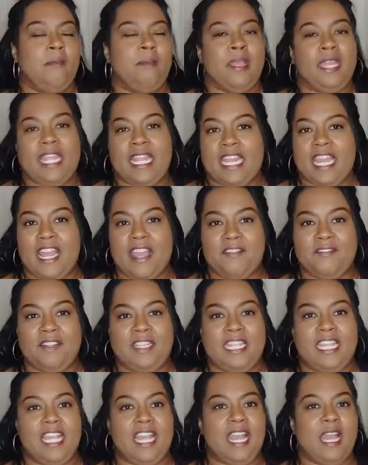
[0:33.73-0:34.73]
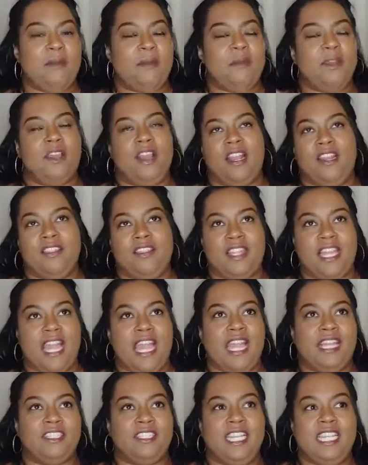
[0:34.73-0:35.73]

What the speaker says: picking Heavenly up and all of that.